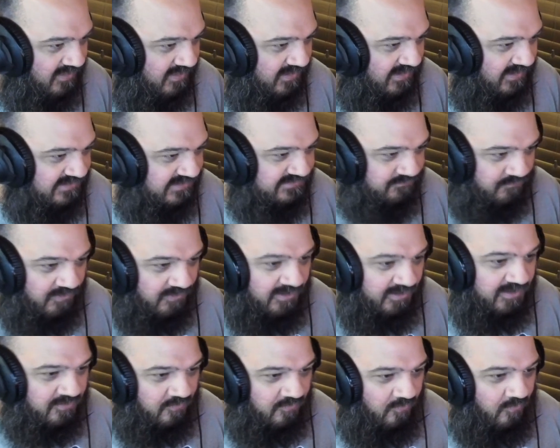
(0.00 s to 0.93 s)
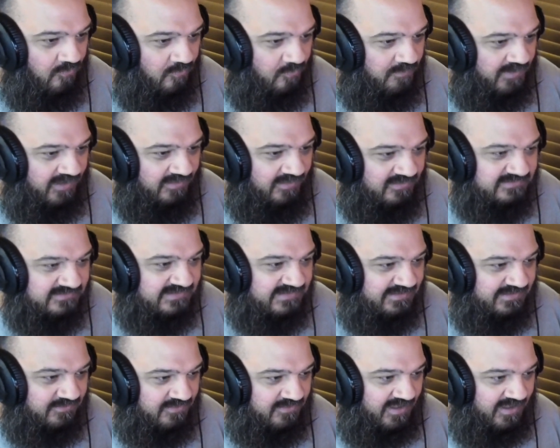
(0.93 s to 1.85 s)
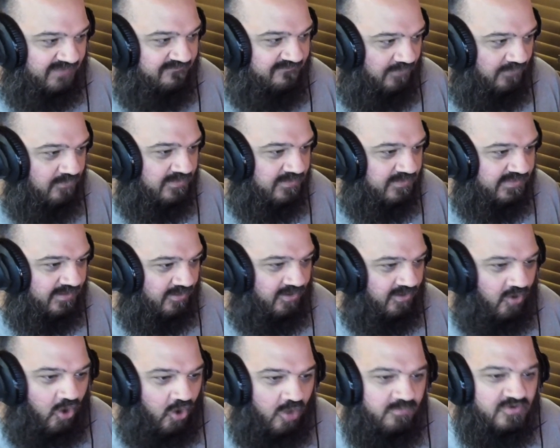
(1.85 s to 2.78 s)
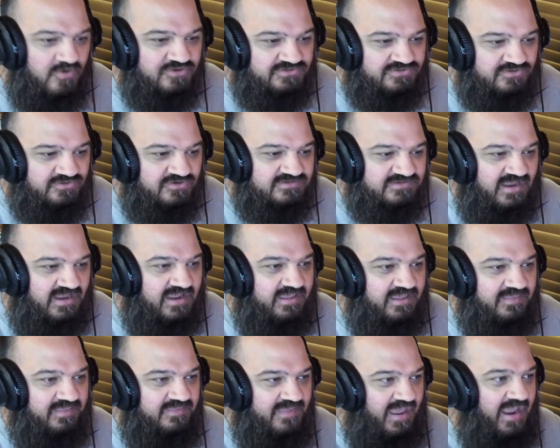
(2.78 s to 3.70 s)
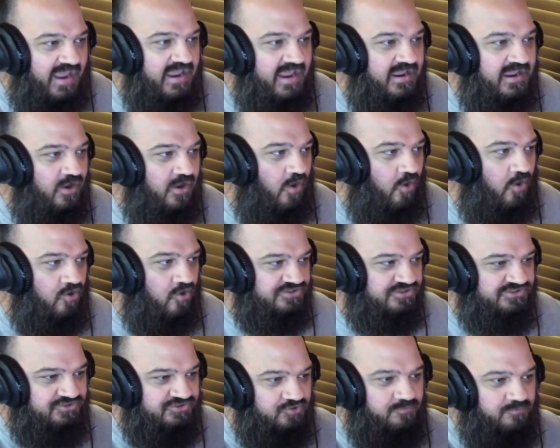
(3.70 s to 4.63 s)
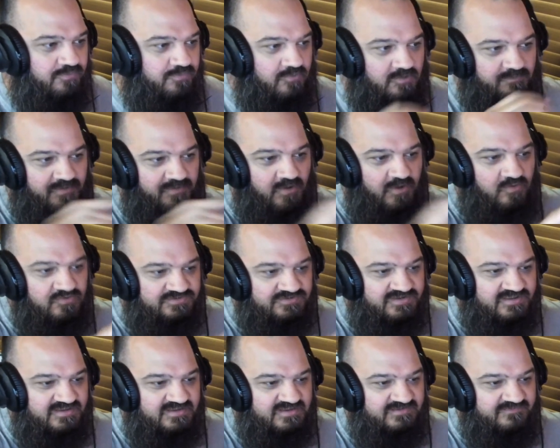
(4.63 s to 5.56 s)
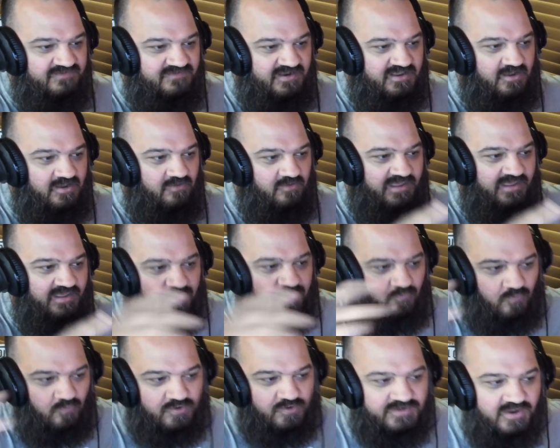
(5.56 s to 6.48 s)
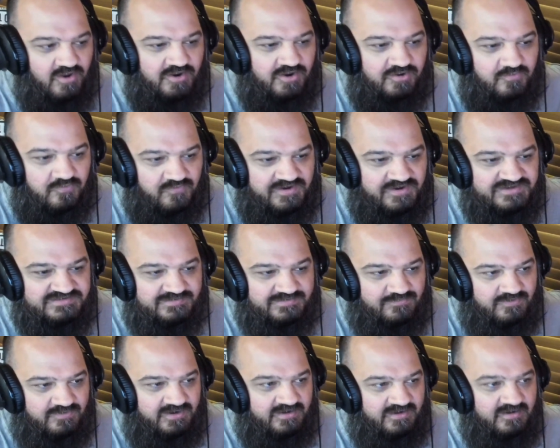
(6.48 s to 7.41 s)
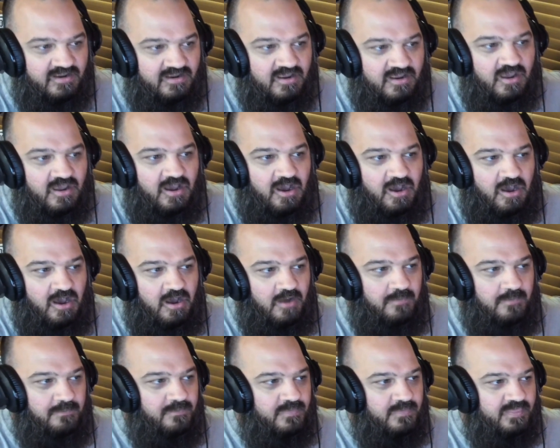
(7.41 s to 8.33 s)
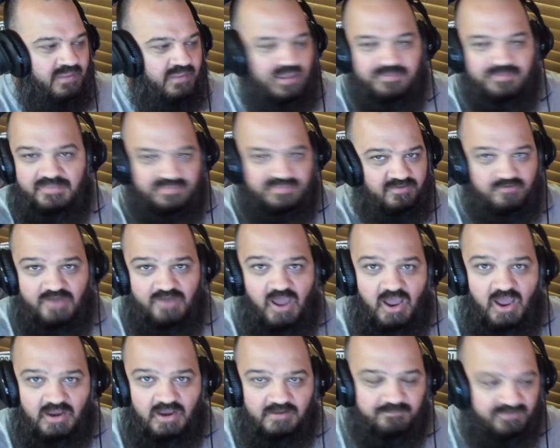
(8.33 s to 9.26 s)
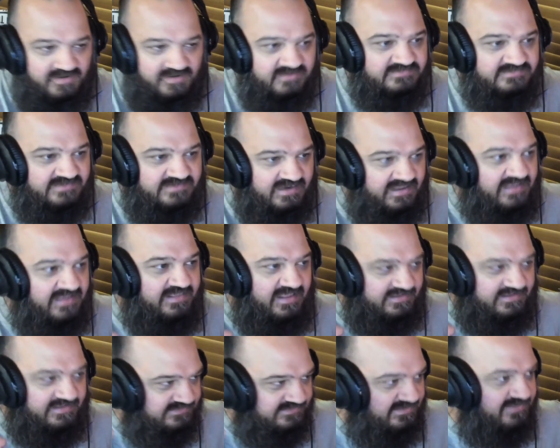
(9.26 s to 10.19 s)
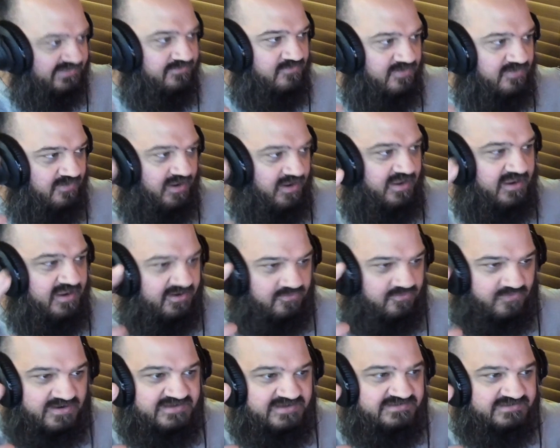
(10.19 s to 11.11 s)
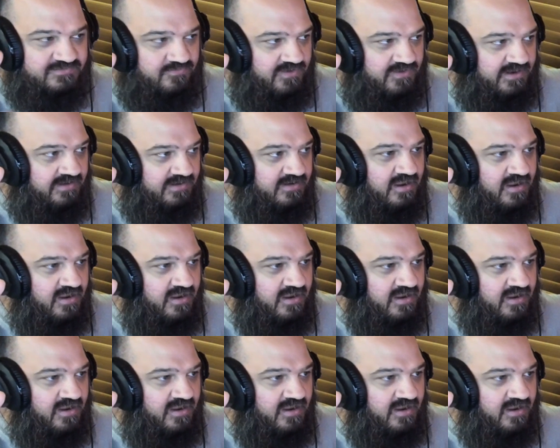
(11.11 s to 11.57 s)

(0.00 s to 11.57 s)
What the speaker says: It's really cool, but it looks like they're like floating there. It almost looks like they are superimposed in this video, like they're working on a green screen. They're not, but I'm saying like it's like they're in a green screen,